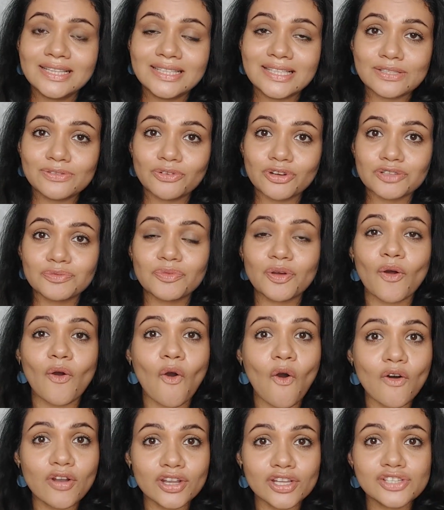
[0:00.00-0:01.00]
This was my
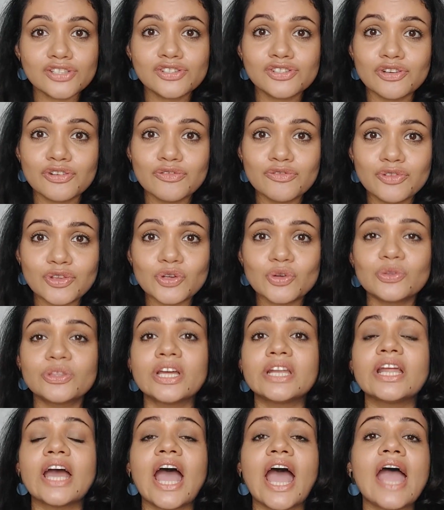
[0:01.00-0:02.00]
honest review
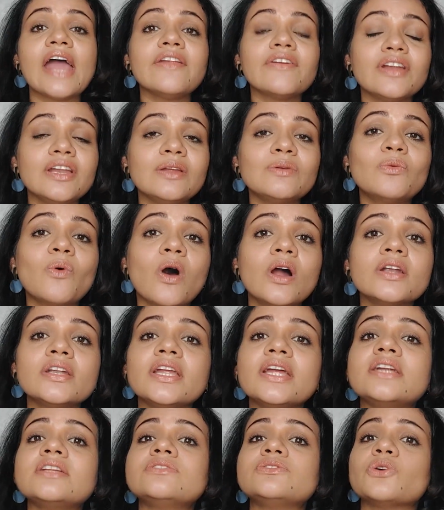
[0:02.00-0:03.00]
that I really
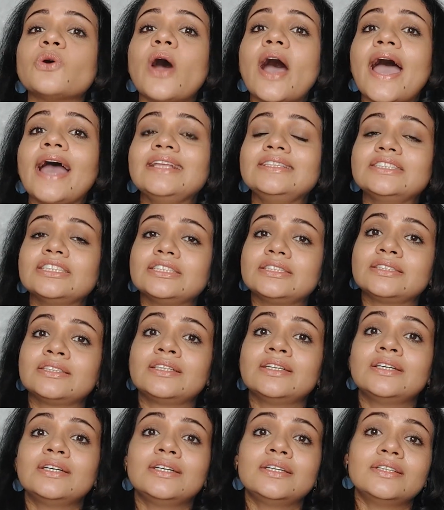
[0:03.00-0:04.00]
wanted, so I just
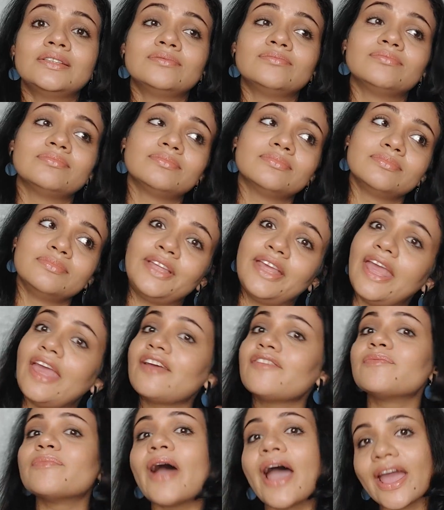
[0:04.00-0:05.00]

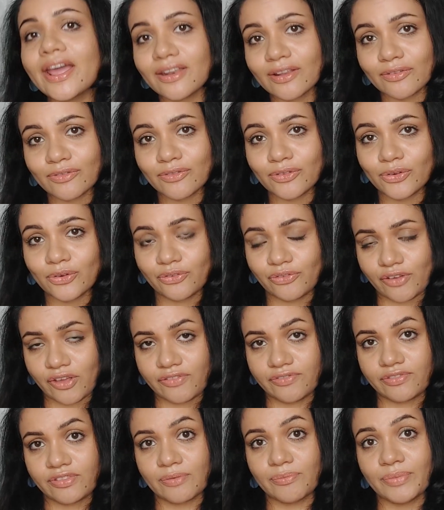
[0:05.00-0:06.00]
gave my reviews.
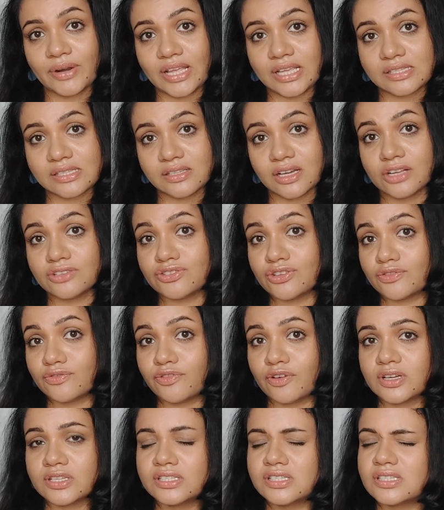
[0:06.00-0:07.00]
If somebody is searching
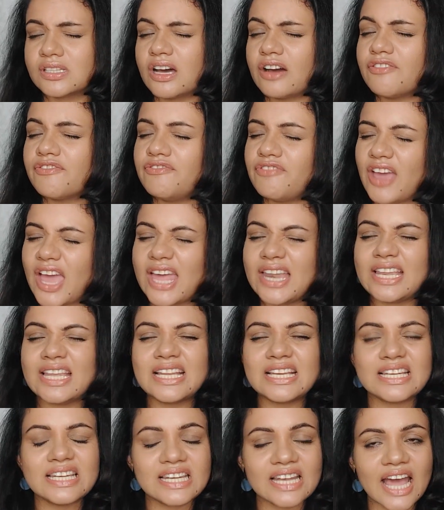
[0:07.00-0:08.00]
for a
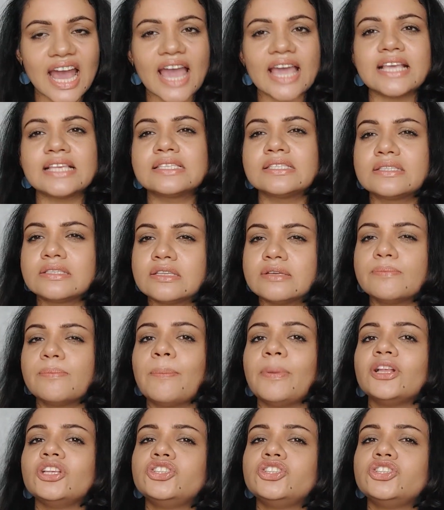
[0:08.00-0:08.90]
very nice simple